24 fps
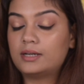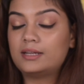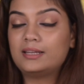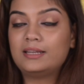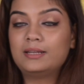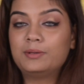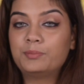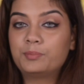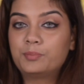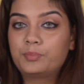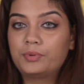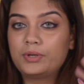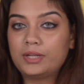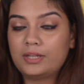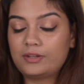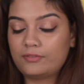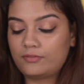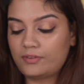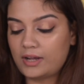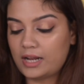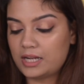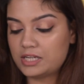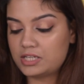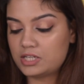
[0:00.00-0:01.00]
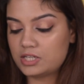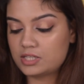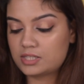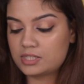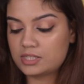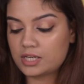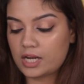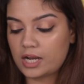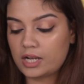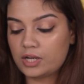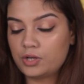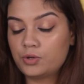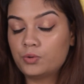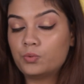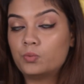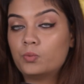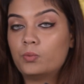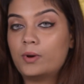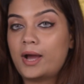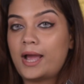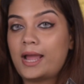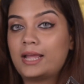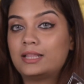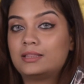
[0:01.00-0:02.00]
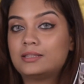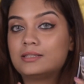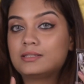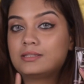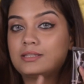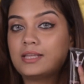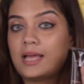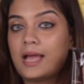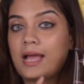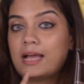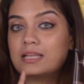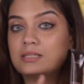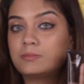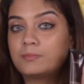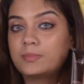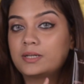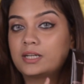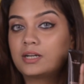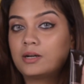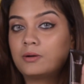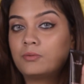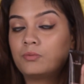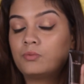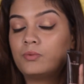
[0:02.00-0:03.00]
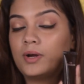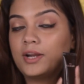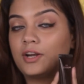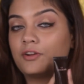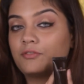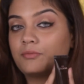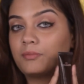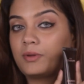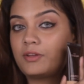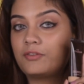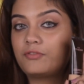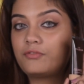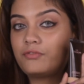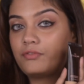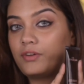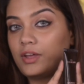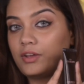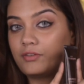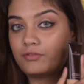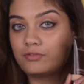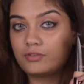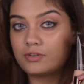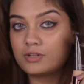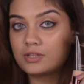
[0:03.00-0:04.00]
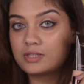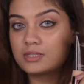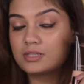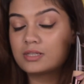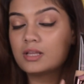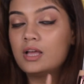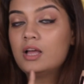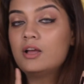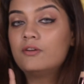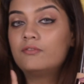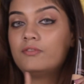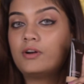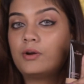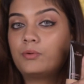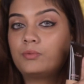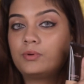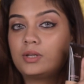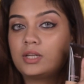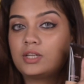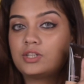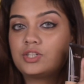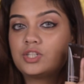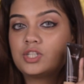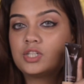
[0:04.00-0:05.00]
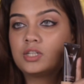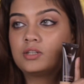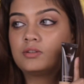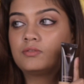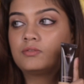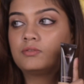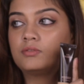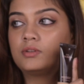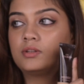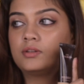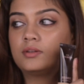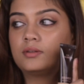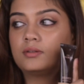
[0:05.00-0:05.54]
in brief, I'll just tell you why this has become one of my favorites foundation.